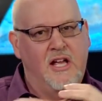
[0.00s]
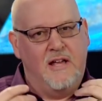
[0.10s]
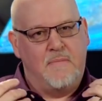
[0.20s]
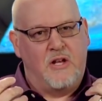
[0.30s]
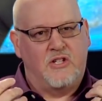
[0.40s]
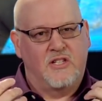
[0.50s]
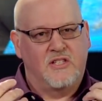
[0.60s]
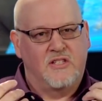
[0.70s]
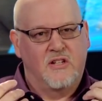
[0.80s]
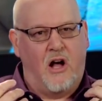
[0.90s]
It
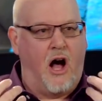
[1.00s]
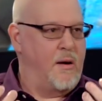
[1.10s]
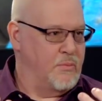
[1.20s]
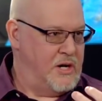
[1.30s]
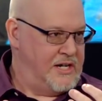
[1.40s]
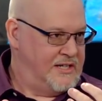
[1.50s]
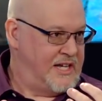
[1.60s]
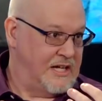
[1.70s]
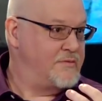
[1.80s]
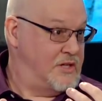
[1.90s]
mentions Omri,
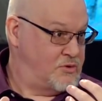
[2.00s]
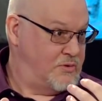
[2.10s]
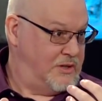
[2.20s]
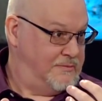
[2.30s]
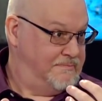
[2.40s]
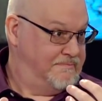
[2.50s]
king of Israel,